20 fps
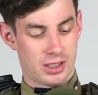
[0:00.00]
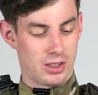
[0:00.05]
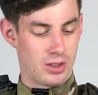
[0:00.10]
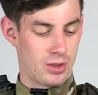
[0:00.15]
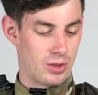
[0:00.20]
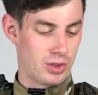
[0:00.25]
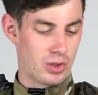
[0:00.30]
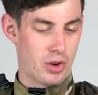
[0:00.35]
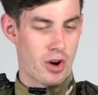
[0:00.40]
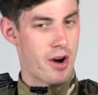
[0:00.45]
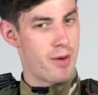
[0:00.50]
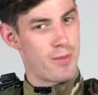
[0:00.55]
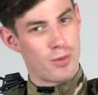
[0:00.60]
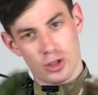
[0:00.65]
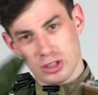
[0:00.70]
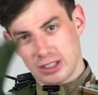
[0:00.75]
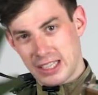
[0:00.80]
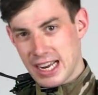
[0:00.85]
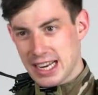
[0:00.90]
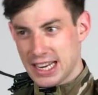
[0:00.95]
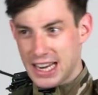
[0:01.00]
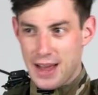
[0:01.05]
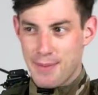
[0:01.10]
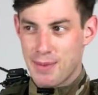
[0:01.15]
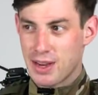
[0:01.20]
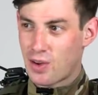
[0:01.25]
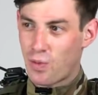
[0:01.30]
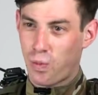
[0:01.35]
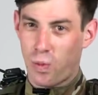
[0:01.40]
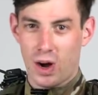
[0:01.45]

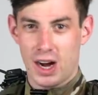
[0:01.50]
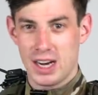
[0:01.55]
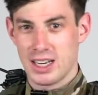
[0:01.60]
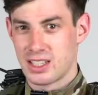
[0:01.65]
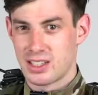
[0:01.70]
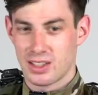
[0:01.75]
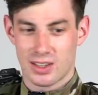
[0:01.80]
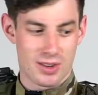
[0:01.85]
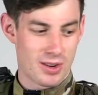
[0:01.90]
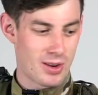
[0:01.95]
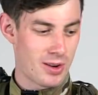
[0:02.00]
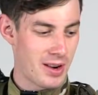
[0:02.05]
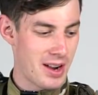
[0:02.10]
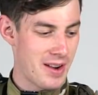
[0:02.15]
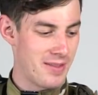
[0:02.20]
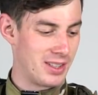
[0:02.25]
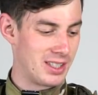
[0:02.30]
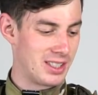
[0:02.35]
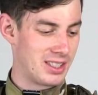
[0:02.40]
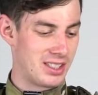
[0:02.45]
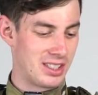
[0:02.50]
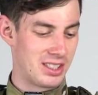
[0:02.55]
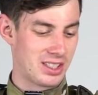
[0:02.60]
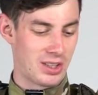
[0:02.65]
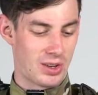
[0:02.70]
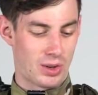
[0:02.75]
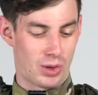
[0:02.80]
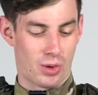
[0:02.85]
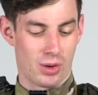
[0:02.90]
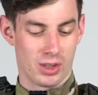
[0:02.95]
thermodynamic wise, or however this is
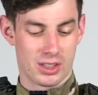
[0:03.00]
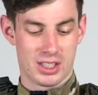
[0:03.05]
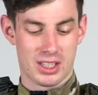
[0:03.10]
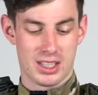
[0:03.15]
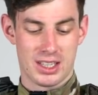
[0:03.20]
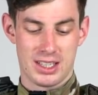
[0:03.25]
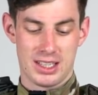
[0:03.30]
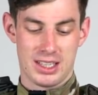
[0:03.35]
called,